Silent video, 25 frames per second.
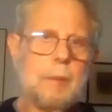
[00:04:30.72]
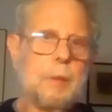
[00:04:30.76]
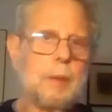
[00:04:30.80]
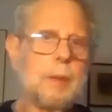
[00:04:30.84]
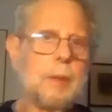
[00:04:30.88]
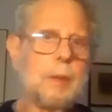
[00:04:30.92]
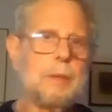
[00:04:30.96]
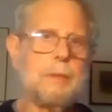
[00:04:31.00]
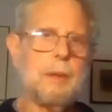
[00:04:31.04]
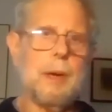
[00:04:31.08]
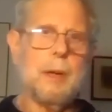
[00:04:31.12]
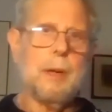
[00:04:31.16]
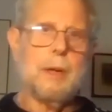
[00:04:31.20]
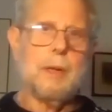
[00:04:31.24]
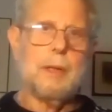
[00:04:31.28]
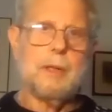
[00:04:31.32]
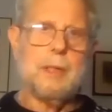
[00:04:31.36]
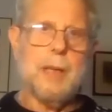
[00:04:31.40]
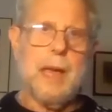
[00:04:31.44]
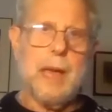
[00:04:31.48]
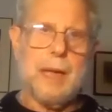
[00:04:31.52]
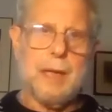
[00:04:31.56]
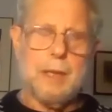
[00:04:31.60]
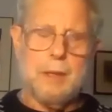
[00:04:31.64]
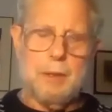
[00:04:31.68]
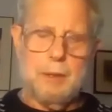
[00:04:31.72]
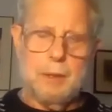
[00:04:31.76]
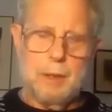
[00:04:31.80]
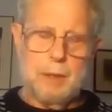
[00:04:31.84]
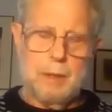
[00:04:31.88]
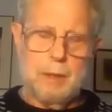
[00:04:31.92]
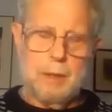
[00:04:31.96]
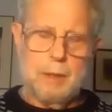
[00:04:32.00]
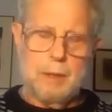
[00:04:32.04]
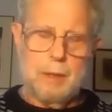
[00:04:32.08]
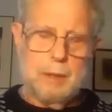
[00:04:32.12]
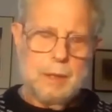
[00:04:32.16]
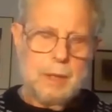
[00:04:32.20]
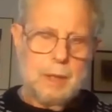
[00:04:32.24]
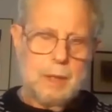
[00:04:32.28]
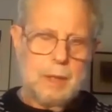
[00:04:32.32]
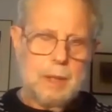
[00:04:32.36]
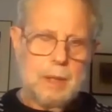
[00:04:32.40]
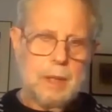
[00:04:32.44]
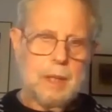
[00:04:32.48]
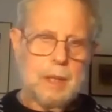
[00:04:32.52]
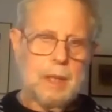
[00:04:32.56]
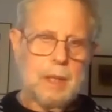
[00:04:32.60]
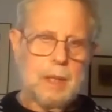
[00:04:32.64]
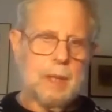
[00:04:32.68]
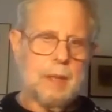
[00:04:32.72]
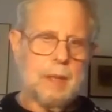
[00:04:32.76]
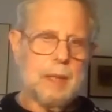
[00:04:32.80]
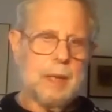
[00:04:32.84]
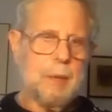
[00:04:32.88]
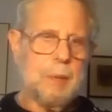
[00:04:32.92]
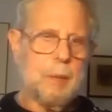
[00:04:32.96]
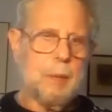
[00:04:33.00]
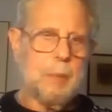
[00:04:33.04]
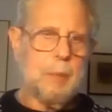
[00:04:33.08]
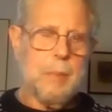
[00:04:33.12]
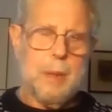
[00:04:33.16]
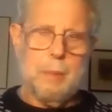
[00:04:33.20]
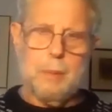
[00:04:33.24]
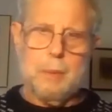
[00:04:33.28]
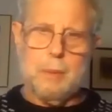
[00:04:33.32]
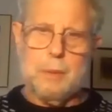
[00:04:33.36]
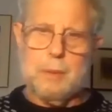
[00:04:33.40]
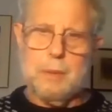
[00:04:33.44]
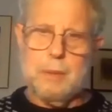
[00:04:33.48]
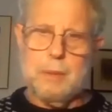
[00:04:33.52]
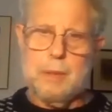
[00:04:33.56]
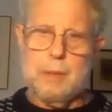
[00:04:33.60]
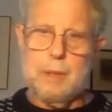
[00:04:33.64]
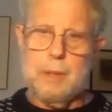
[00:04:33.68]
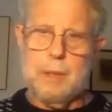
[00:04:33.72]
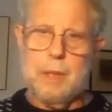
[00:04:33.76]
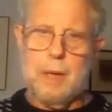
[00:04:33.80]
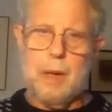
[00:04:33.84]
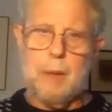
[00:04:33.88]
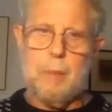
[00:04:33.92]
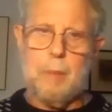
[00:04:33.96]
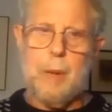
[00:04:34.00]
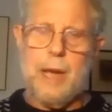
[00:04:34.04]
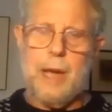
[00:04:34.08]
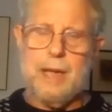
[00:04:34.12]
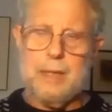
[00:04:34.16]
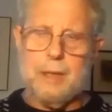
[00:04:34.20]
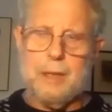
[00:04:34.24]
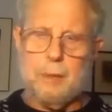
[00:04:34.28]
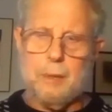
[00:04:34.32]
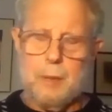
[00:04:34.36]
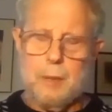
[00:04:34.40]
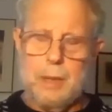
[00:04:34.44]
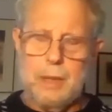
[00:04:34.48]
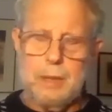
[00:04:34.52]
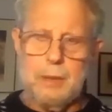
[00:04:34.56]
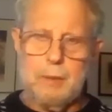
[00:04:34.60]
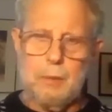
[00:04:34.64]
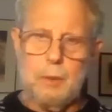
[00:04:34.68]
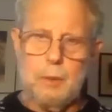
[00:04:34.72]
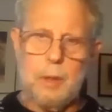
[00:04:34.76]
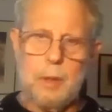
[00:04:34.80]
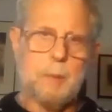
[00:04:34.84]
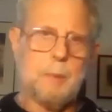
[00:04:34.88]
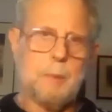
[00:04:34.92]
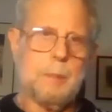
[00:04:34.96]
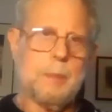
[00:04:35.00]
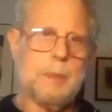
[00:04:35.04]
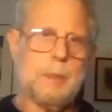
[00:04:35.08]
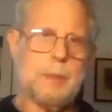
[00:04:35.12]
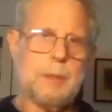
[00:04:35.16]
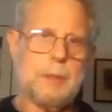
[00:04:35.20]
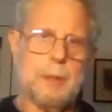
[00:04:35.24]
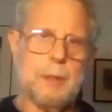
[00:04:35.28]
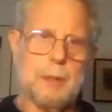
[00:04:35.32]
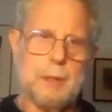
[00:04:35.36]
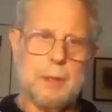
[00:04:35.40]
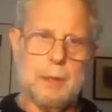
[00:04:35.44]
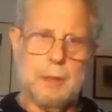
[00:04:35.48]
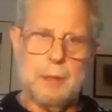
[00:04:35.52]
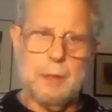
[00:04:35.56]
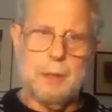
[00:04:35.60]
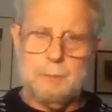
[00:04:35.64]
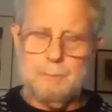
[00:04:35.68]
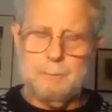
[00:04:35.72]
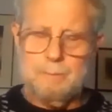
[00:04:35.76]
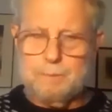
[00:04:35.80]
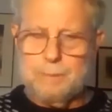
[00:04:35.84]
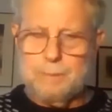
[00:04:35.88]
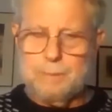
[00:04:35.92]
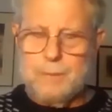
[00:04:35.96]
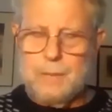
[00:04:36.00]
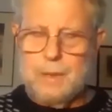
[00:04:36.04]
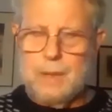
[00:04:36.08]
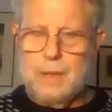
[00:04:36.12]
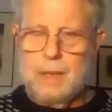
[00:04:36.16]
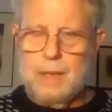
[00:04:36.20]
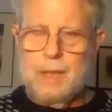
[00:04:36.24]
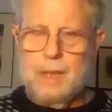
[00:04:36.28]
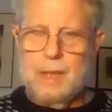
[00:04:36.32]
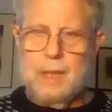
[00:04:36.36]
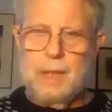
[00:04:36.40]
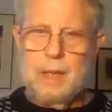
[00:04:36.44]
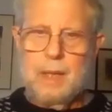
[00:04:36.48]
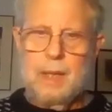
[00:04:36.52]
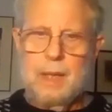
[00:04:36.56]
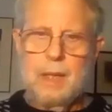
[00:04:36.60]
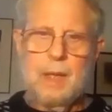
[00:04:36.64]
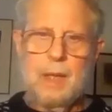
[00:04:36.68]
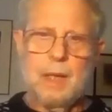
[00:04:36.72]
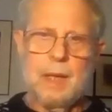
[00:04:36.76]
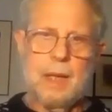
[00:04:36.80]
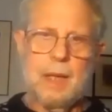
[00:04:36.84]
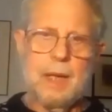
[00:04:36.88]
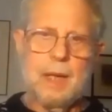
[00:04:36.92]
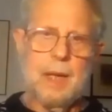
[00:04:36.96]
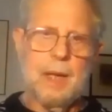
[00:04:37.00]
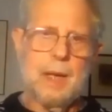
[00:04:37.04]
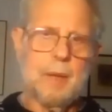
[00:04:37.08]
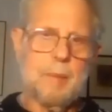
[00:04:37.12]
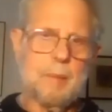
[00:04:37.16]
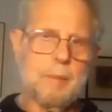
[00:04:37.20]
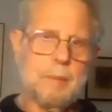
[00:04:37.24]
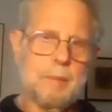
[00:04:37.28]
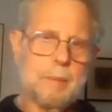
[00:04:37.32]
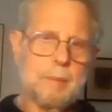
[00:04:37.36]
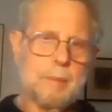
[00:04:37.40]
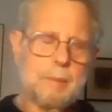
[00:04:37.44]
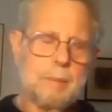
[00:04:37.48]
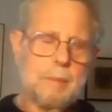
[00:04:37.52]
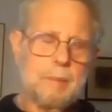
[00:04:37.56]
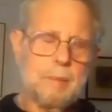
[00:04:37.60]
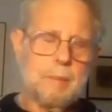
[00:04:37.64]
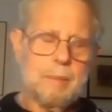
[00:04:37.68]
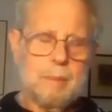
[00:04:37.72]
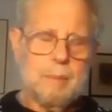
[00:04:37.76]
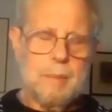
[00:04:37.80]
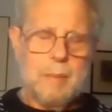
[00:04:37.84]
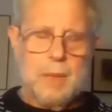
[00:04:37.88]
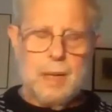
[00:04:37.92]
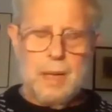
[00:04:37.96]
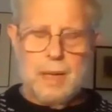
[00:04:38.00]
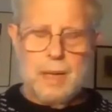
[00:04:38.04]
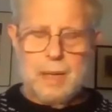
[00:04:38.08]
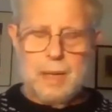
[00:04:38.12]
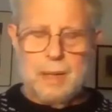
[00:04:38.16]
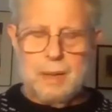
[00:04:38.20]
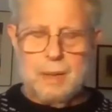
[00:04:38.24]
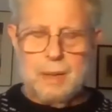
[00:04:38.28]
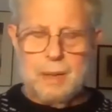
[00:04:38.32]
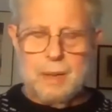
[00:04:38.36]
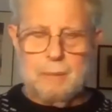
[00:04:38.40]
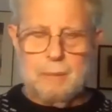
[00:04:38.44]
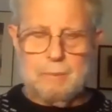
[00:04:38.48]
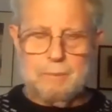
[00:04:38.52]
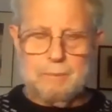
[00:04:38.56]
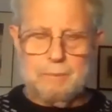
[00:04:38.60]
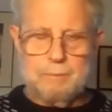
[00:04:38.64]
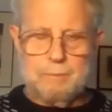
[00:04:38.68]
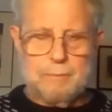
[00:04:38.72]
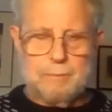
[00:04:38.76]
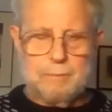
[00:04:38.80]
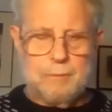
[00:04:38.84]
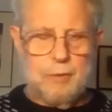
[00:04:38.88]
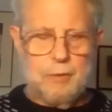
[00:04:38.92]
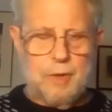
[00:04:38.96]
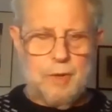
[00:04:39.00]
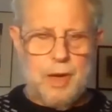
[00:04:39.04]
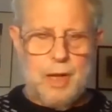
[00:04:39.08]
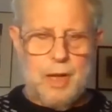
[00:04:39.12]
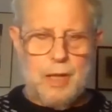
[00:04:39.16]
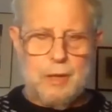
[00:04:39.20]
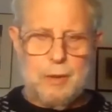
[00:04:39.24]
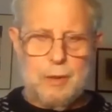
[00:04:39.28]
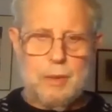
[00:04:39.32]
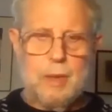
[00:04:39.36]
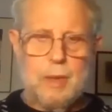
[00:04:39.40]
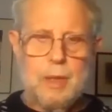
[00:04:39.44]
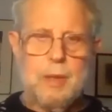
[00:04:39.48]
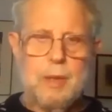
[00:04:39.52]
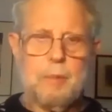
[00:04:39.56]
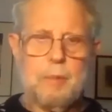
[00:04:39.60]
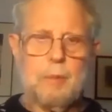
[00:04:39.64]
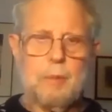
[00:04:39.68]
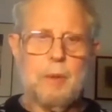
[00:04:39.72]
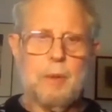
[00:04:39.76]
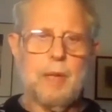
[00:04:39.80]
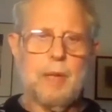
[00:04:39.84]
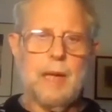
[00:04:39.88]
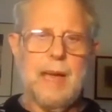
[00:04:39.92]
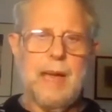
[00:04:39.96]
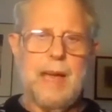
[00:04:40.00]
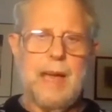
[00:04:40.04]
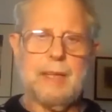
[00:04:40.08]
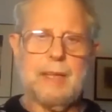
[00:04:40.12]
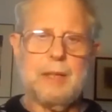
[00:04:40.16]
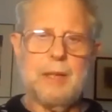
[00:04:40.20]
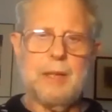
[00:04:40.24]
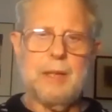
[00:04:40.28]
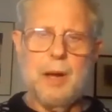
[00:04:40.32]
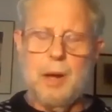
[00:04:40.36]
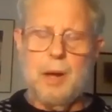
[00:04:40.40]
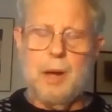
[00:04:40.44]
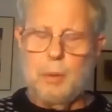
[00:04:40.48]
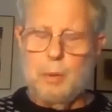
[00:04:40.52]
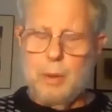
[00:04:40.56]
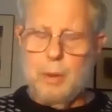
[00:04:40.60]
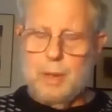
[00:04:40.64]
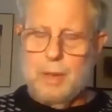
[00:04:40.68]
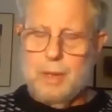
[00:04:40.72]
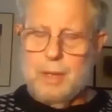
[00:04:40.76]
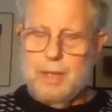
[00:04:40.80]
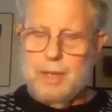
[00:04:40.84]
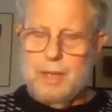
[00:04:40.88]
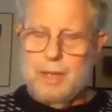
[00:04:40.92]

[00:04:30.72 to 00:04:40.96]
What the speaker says: was very secular. They were members of the Arbeiterring, the Workmen's Circle. My father really had no